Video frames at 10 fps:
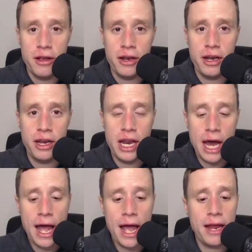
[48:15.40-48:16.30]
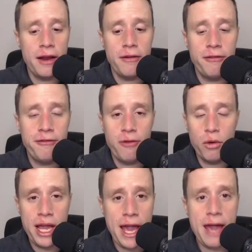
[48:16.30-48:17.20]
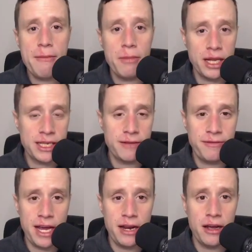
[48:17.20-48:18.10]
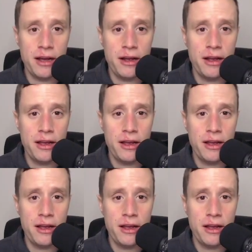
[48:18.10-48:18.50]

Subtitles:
not 48 months of data.